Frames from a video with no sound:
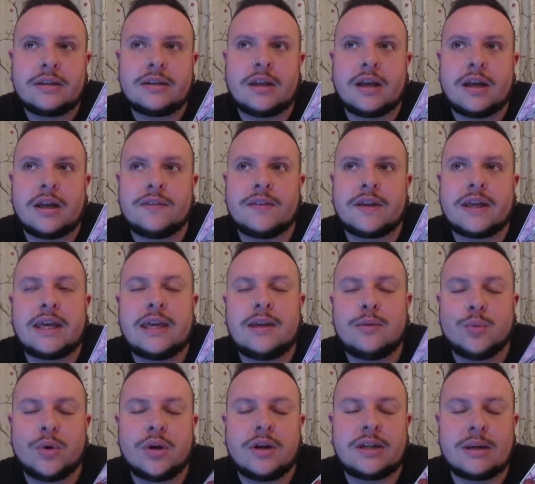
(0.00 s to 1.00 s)
the key
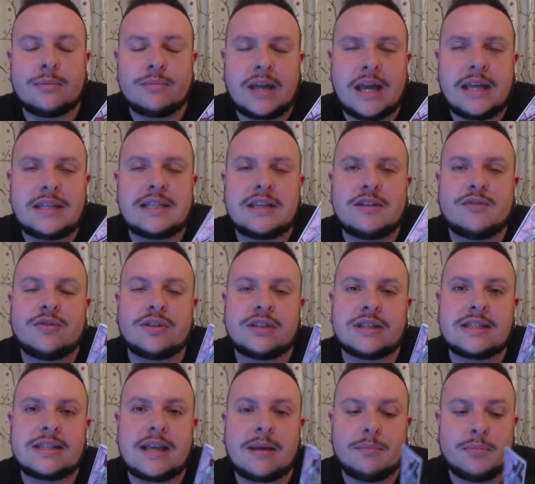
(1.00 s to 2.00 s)
word I'm getting for
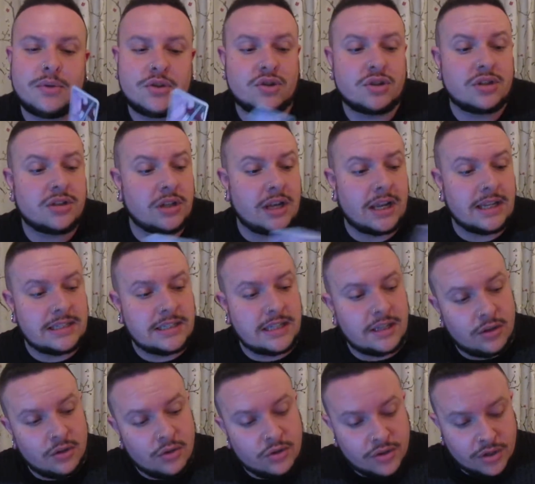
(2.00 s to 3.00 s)
December, just
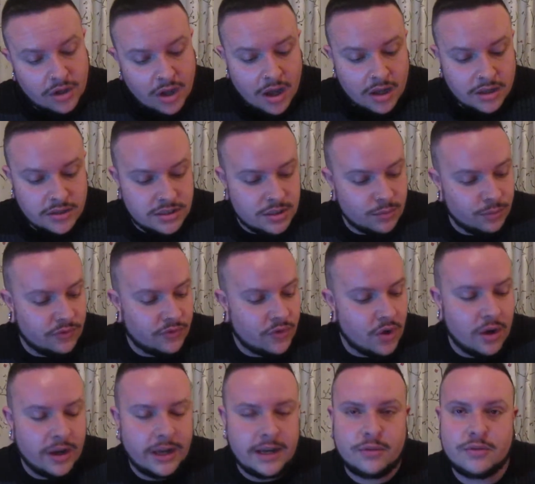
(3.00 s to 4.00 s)
glancing at other cards that we've
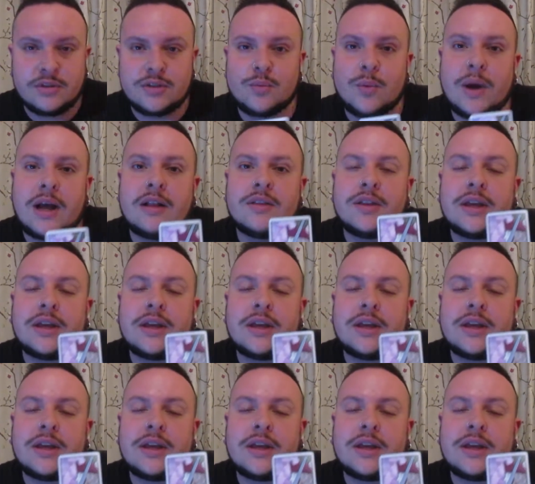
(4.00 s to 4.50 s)
got here as well,